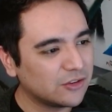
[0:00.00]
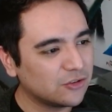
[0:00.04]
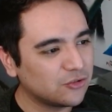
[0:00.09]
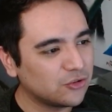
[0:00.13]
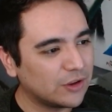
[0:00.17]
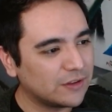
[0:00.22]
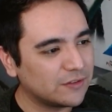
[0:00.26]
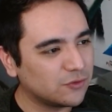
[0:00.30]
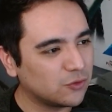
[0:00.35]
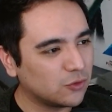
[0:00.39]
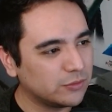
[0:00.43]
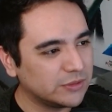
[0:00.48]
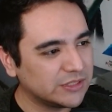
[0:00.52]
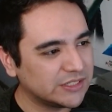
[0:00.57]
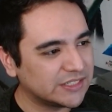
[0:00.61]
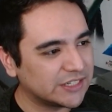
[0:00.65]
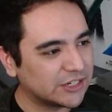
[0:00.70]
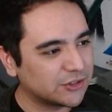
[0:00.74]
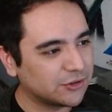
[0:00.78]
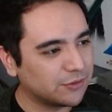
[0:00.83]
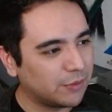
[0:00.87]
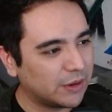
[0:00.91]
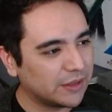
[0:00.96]
transforming
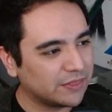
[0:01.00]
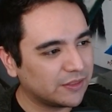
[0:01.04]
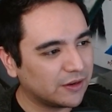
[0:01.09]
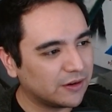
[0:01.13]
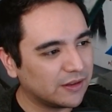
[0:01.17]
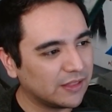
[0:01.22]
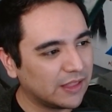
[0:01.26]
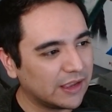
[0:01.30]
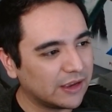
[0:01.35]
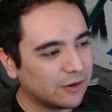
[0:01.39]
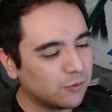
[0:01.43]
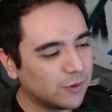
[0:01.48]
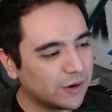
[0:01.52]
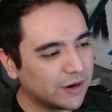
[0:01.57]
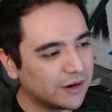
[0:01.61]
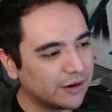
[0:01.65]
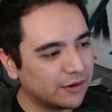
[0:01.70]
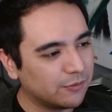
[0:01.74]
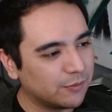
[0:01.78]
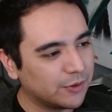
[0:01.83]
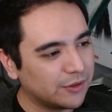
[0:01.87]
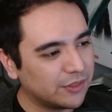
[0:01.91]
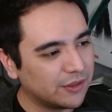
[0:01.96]
section right there, like
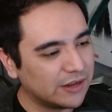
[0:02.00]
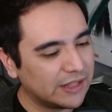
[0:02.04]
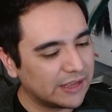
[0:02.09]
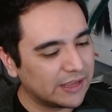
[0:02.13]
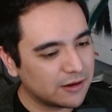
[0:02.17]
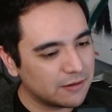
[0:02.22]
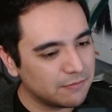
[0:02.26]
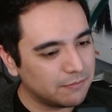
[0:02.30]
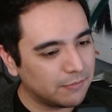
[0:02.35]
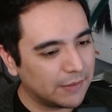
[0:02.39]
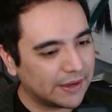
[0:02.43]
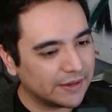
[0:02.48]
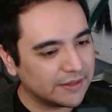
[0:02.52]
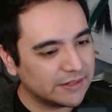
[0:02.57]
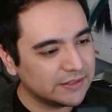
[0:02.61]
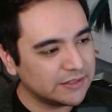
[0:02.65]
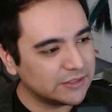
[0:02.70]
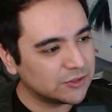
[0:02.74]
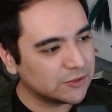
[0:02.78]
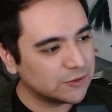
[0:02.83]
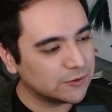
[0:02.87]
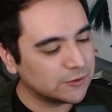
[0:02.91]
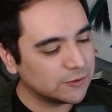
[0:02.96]
where they're like combining
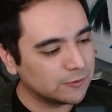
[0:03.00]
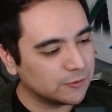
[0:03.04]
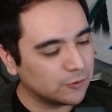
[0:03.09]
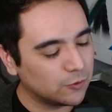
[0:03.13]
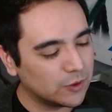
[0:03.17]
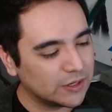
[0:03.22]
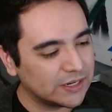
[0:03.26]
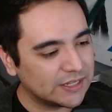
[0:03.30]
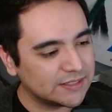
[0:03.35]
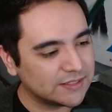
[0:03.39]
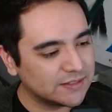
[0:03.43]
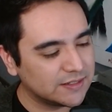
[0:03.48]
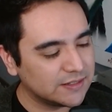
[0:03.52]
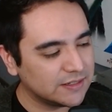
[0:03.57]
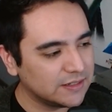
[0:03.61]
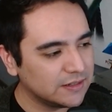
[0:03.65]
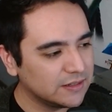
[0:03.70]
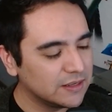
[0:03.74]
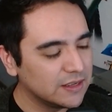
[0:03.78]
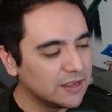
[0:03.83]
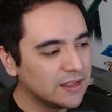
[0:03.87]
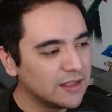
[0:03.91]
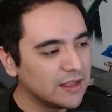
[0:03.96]
into one entity.
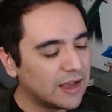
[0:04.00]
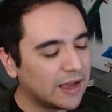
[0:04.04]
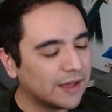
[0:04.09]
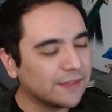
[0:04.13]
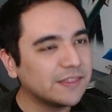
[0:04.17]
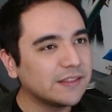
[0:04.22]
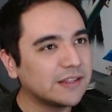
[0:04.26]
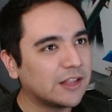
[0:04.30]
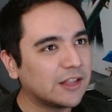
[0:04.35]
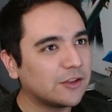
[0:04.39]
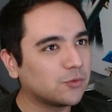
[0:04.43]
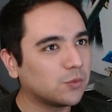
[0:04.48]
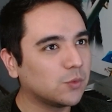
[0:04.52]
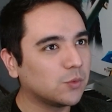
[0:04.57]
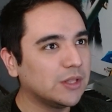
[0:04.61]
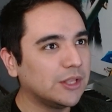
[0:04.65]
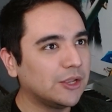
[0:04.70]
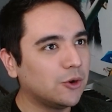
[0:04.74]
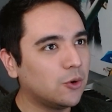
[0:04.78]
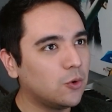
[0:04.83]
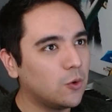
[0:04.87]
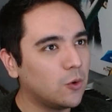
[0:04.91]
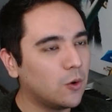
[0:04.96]
I think that's
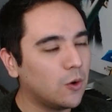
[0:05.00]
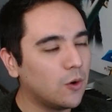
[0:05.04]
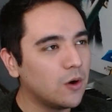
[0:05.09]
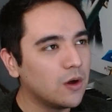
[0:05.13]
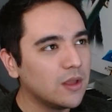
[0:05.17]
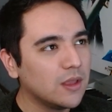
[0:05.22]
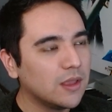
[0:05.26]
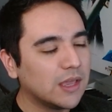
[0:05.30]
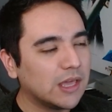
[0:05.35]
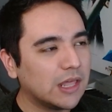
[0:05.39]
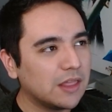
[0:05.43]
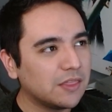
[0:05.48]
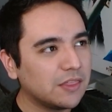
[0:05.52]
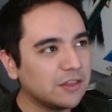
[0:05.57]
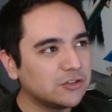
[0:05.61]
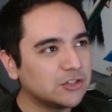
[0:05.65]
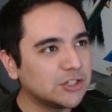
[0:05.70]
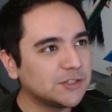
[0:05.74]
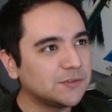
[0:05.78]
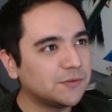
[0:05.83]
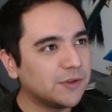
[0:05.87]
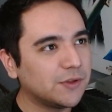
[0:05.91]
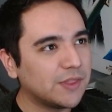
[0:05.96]
really cool. And I think
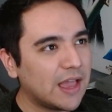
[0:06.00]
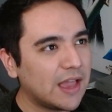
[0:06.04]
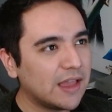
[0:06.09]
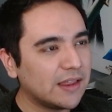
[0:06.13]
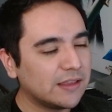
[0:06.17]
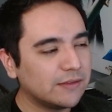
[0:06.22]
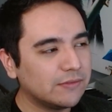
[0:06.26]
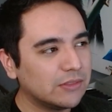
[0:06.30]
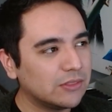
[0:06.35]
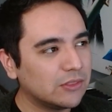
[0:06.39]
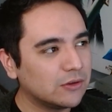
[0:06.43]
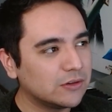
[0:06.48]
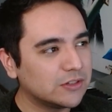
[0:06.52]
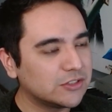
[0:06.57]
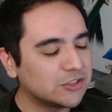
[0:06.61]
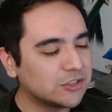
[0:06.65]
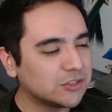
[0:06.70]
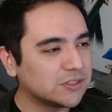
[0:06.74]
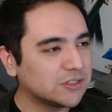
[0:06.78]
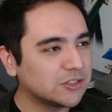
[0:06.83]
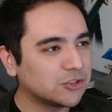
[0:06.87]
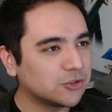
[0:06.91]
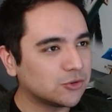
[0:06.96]
just for that, even though it's
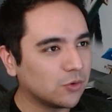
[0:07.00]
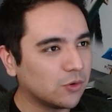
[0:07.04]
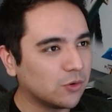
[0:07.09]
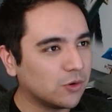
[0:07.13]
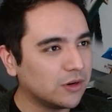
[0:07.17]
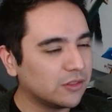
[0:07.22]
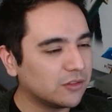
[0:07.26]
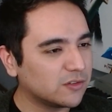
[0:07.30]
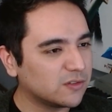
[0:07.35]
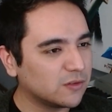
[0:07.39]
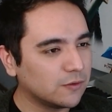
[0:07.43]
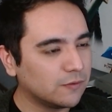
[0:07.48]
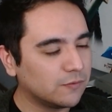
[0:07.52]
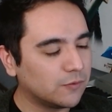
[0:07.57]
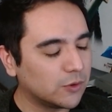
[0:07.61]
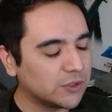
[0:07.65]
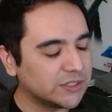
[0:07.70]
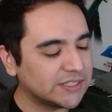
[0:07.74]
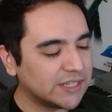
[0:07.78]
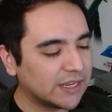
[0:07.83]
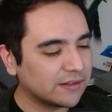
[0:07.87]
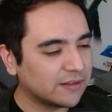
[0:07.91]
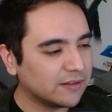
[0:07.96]
just a short, there's no
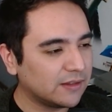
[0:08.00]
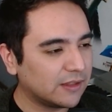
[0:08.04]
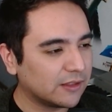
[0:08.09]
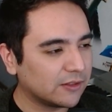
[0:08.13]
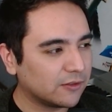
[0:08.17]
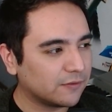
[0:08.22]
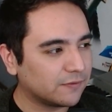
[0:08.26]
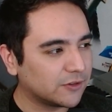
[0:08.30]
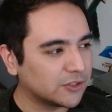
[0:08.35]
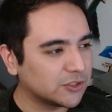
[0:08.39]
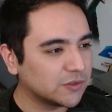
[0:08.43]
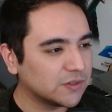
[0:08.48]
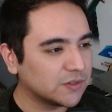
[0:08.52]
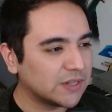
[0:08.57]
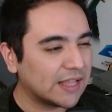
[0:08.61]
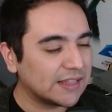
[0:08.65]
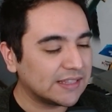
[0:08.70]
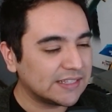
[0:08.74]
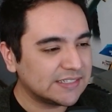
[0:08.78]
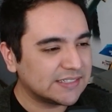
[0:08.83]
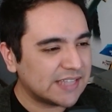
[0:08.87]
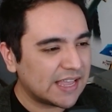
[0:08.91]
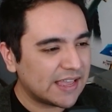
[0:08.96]
voice acting like the first one, at
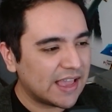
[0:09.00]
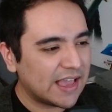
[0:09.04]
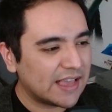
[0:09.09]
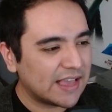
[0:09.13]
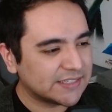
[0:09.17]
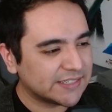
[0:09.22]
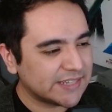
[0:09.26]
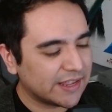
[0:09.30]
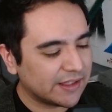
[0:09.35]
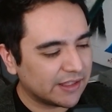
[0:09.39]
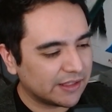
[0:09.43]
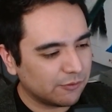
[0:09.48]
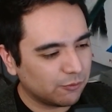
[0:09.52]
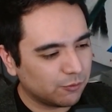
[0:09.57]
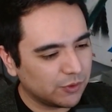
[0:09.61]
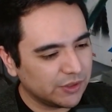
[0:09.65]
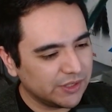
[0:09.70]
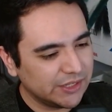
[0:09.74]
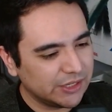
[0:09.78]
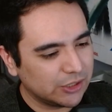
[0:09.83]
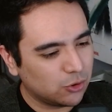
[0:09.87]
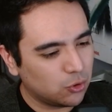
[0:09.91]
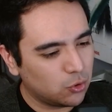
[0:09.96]
least that has that
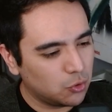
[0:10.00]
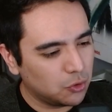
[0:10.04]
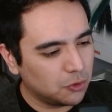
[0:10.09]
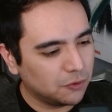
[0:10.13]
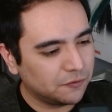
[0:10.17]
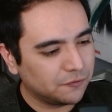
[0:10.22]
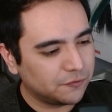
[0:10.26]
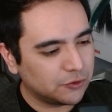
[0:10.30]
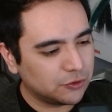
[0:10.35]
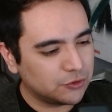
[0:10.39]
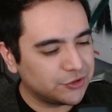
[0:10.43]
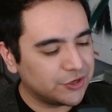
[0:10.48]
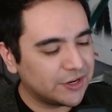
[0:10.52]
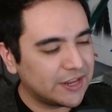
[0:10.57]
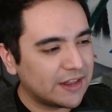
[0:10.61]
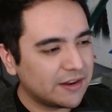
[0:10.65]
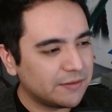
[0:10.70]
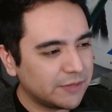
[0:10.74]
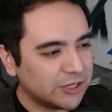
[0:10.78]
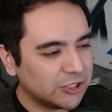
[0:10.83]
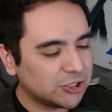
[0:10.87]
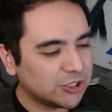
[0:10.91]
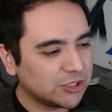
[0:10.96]
really cool fusion
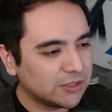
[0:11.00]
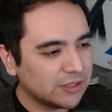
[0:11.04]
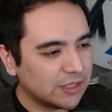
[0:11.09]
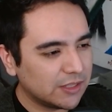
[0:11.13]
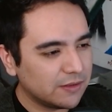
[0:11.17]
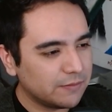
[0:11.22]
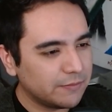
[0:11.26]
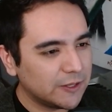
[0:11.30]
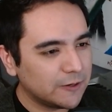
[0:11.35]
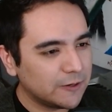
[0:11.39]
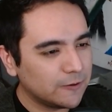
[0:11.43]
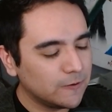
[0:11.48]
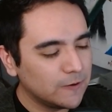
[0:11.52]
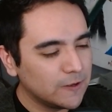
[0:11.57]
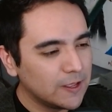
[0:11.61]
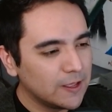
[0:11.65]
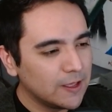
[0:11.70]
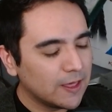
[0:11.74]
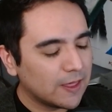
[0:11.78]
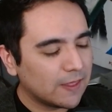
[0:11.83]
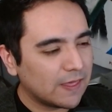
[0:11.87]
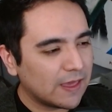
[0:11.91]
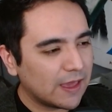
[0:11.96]
animation in the middle
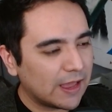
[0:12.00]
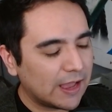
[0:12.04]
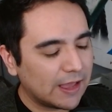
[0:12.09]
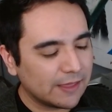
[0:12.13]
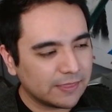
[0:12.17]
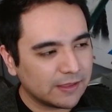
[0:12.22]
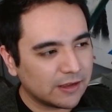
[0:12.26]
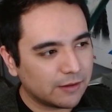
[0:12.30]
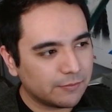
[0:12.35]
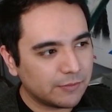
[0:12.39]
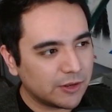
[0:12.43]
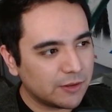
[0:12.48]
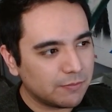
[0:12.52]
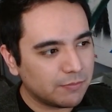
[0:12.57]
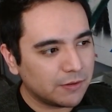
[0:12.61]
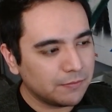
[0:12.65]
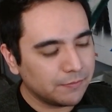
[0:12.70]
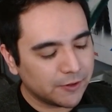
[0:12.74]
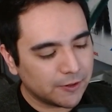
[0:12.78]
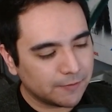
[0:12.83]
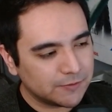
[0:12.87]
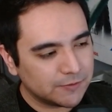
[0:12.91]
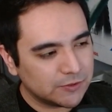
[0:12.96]
that I think I'm gonna
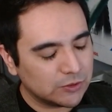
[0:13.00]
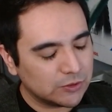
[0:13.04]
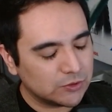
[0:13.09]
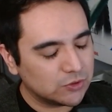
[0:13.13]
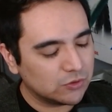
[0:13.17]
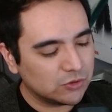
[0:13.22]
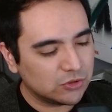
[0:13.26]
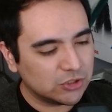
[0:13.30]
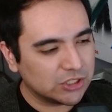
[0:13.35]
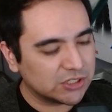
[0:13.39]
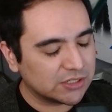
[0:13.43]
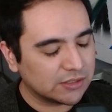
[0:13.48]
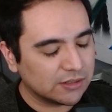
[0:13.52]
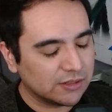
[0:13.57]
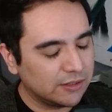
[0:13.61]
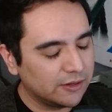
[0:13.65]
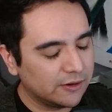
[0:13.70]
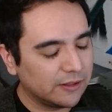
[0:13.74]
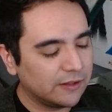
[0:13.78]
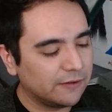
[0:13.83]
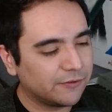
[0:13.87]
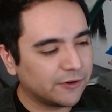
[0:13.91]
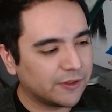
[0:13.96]
bump it up to just
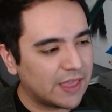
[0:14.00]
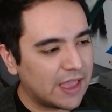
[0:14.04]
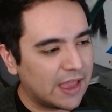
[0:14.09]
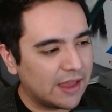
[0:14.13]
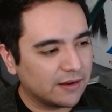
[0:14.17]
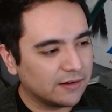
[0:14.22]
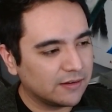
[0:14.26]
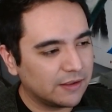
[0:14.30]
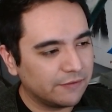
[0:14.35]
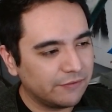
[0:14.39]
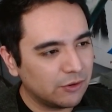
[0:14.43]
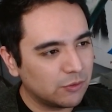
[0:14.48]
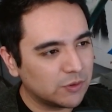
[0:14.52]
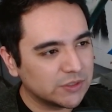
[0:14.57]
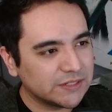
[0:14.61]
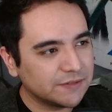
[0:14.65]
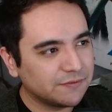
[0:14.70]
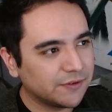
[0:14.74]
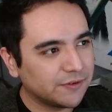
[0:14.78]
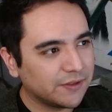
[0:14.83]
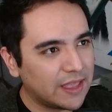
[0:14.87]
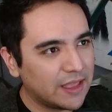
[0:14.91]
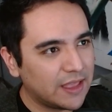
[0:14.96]
literally for that. If it
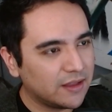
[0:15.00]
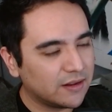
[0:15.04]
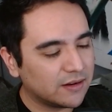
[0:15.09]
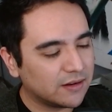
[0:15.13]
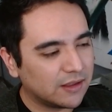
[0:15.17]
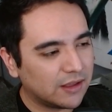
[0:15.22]
wasn't for that,